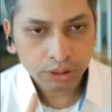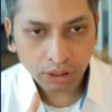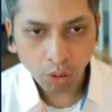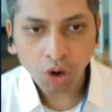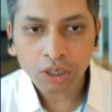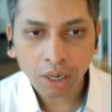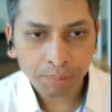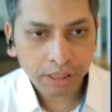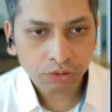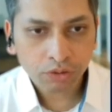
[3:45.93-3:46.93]
which are all
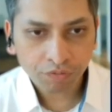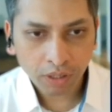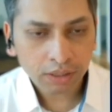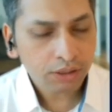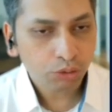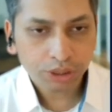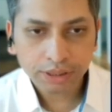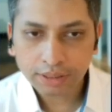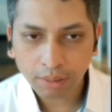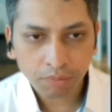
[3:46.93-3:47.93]
coming into the front. So
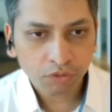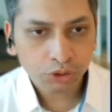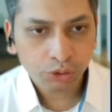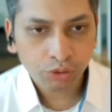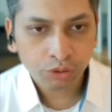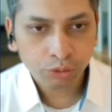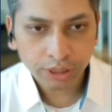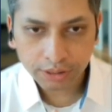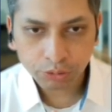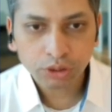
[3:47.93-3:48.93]
these are some of those use
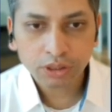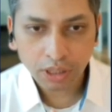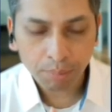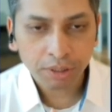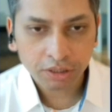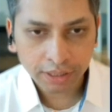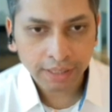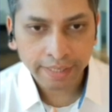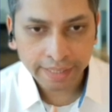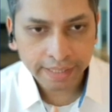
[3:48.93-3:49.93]
cases which are coming on
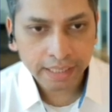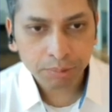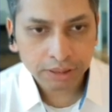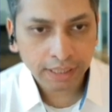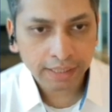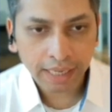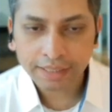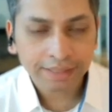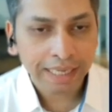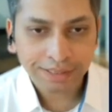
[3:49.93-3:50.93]
the engagement side. I
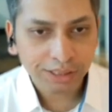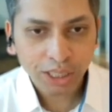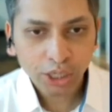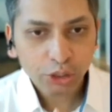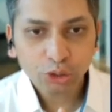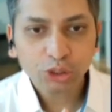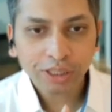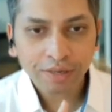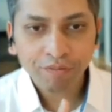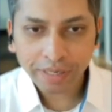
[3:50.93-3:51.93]
think that's
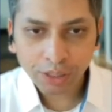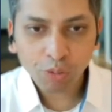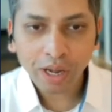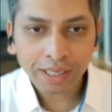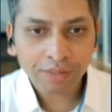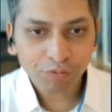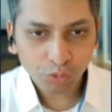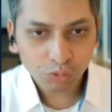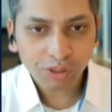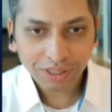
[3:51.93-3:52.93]
usually a very low-hanging
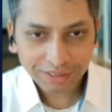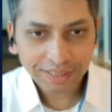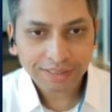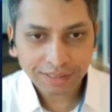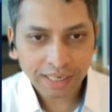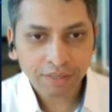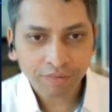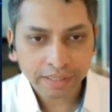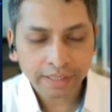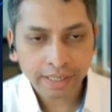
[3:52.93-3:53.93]
fruit that's kind
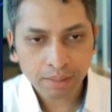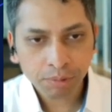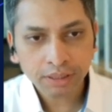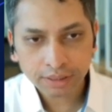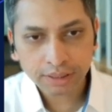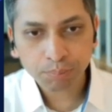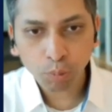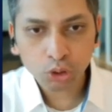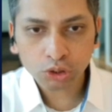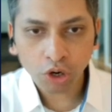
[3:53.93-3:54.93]
of getting enabled. This is
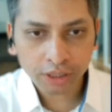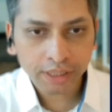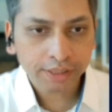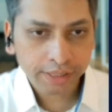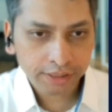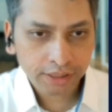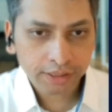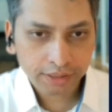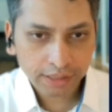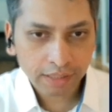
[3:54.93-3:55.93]
post-content
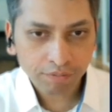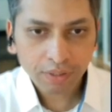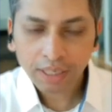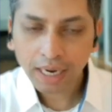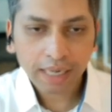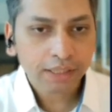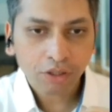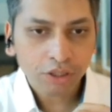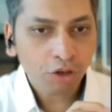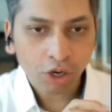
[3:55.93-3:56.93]
creation itself. I
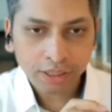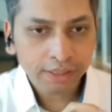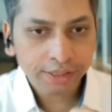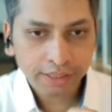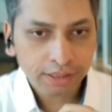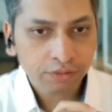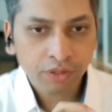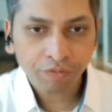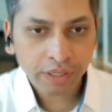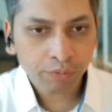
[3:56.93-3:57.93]
think on the content creation,
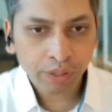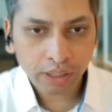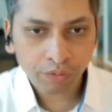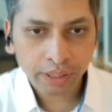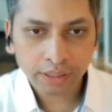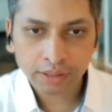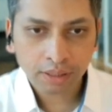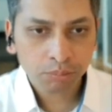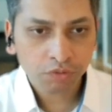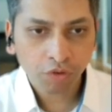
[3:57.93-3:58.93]
we are very well aware in
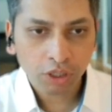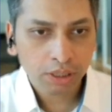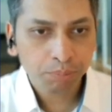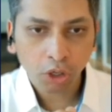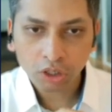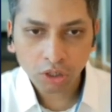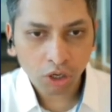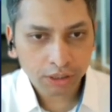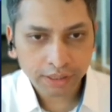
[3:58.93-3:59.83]
terms of already product